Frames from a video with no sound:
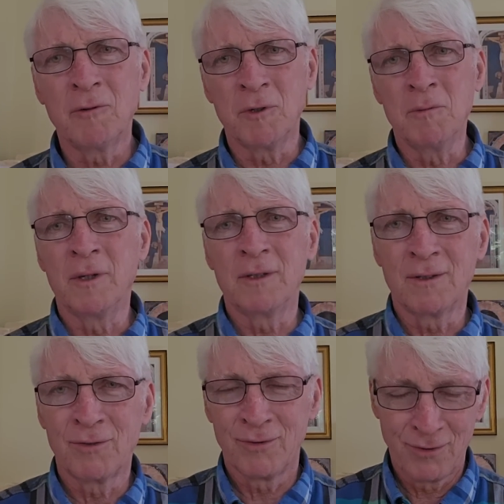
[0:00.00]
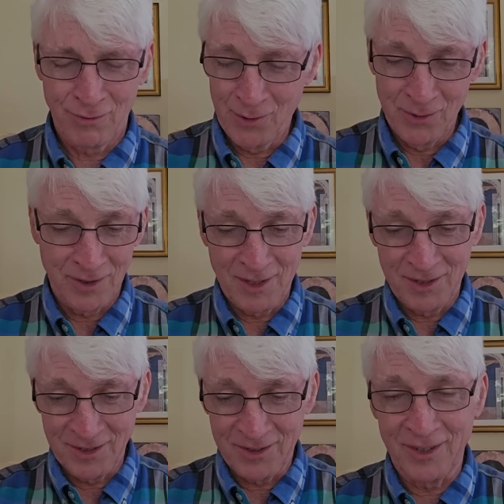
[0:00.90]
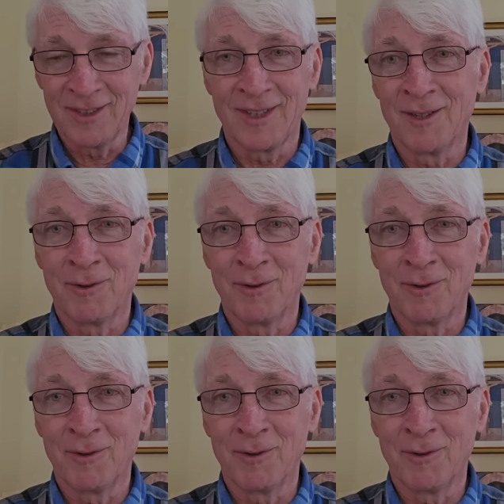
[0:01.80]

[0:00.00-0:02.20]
We might throw in the kitchen sink there,